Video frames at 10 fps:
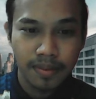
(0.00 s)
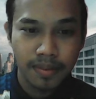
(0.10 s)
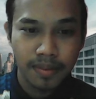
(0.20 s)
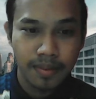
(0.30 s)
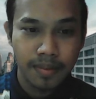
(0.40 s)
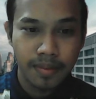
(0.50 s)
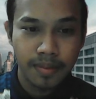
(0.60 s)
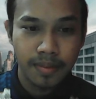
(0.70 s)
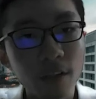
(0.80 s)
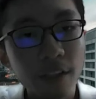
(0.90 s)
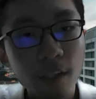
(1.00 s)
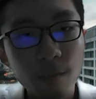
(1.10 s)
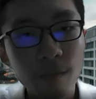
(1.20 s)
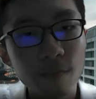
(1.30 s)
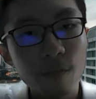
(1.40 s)
Okay, I agree
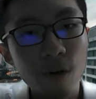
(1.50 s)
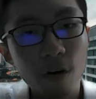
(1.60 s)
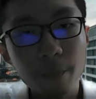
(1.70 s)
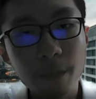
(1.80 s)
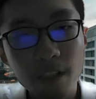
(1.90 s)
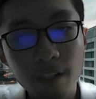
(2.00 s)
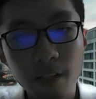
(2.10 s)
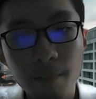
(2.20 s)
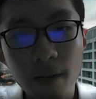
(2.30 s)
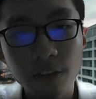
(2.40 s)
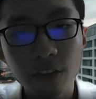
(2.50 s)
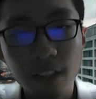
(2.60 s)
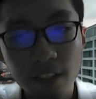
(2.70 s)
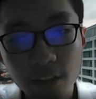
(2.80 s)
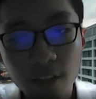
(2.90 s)
with your opinion about the
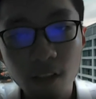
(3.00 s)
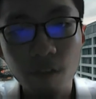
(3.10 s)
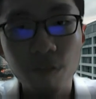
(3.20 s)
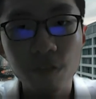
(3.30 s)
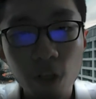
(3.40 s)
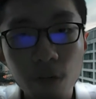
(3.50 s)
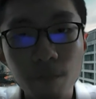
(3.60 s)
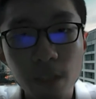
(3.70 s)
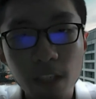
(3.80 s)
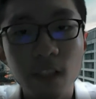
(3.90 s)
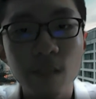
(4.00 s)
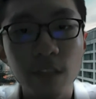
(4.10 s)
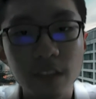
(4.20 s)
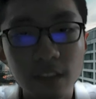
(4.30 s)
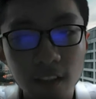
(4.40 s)
danger of not being
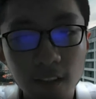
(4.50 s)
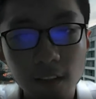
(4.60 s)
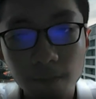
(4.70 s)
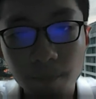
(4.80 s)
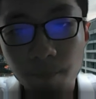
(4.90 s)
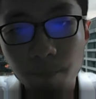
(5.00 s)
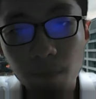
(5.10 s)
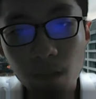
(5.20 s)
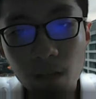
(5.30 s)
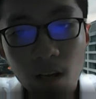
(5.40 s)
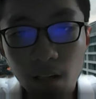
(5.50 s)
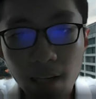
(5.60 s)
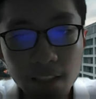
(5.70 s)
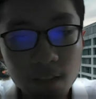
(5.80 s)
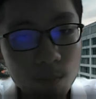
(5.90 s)
vaccinated.
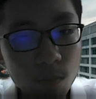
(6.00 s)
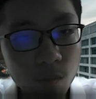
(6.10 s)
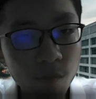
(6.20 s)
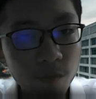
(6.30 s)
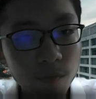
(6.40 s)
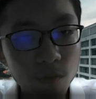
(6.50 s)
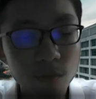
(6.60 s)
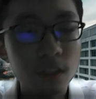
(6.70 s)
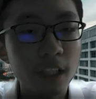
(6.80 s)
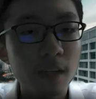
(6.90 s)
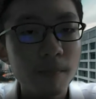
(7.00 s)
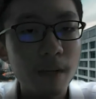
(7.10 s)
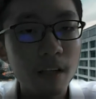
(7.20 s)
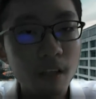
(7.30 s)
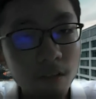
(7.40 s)
Let's move to second
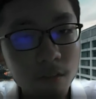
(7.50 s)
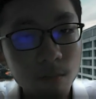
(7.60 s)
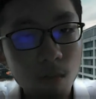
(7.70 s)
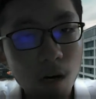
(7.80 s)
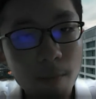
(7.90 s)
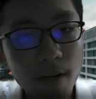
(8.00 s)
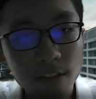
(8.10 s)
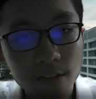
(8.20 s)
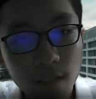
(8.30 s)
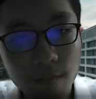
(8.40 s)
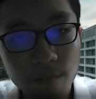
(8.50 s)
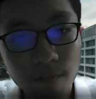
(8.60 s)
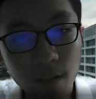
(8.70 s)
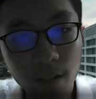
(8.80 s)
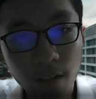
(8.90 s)
panel, Muhammad Asyraf,
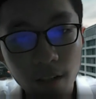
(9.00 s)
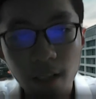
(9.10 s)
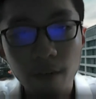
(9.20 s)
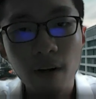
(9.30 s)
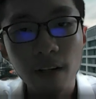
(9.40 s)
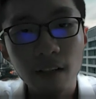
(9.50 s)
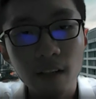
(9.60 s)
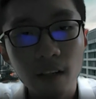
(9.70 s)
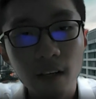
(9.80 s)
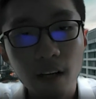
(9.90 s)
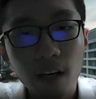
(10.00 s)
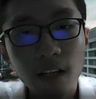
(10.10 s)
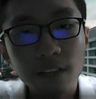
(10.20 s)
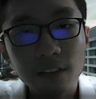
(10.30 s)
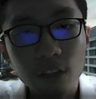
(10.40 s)
and I want
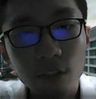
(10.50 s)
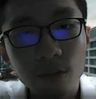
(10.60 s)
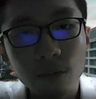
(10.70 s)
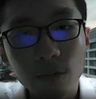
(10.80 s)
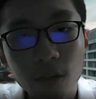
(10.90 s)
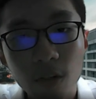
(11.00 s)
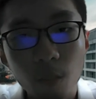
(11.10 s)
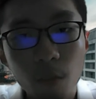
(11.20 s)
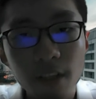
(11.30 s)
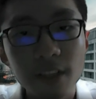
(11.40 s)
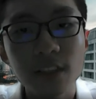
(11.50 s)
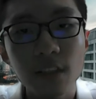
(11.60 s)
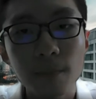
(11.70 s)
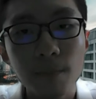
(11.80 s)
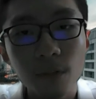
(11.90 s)
ask you what is the
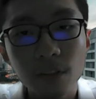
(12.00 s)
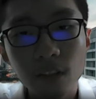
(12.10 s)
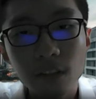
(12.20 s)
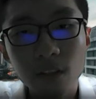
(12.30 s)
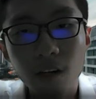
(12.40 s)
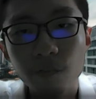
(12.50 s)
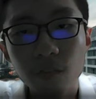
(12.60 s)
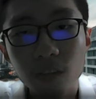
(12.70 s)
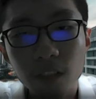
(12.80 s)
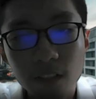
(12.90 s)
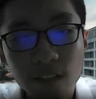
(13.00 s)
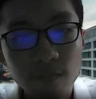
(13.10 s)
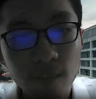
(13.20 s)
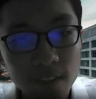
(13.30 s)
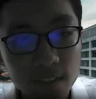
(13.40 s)
importance of this
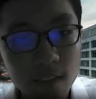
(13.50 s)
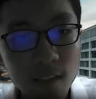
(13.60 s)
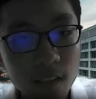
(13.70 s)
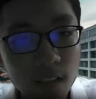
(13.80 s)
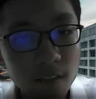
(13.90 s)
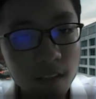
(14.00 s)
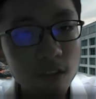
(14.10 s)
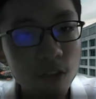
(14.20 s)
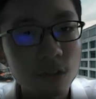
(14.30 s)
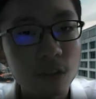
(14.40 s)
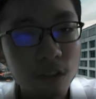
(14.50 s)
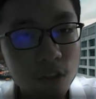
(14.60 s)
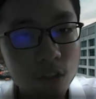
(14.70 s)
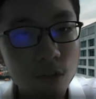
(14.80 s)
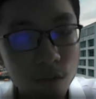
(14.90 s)
vaccine that society
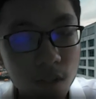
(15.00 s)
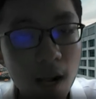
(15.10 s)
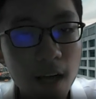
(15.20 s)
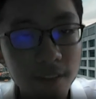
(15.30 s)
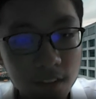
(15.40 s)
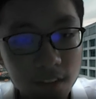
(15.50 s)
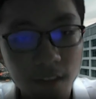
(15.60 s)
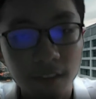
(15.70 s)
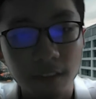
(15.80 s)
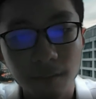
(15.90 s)
should understand.